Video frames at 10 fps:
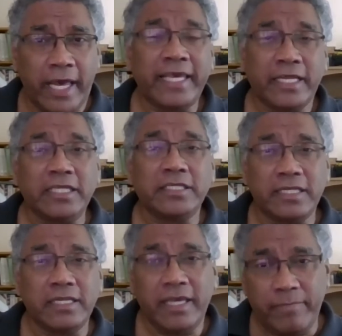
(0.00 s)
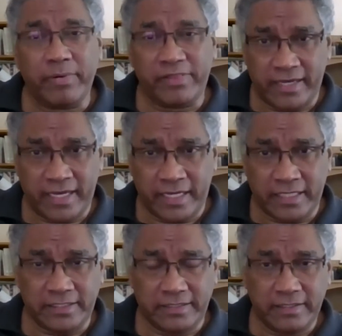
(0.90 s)
can easily
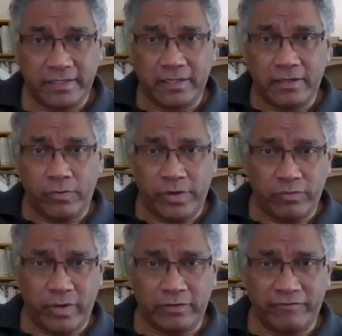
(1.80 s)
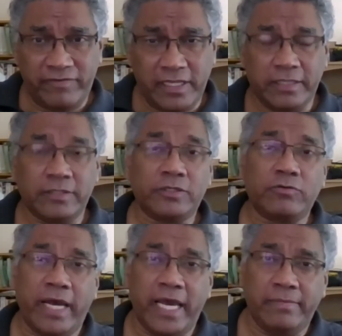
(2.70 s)
empathize with what Ophelia
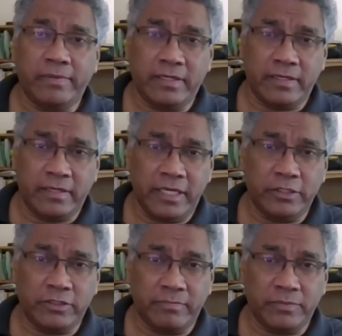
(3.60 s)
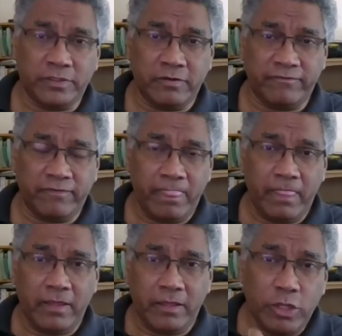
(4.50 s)
described in terms of
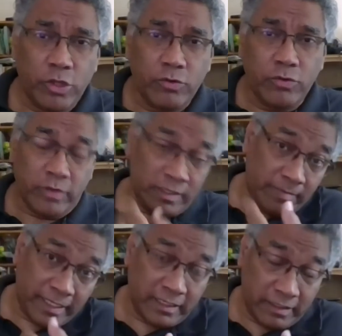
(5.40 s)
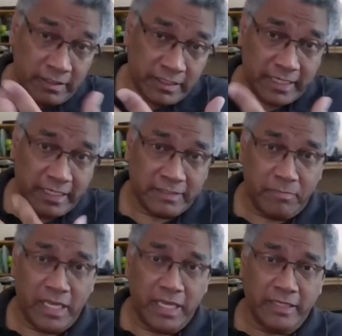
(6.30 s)
you, in this case,
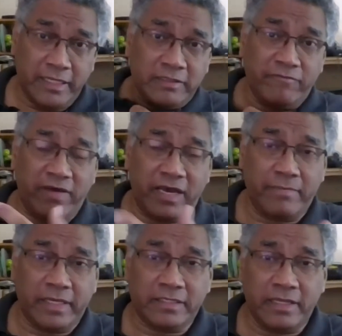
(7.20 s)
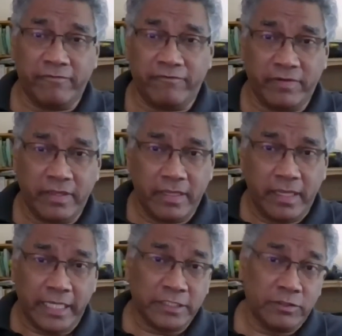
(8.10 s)
me, identifying myself
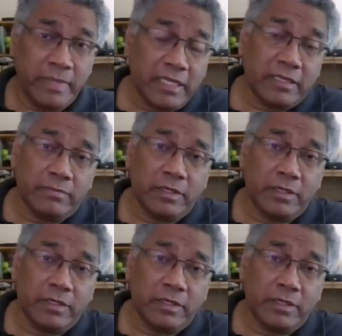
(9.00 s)
as Dominican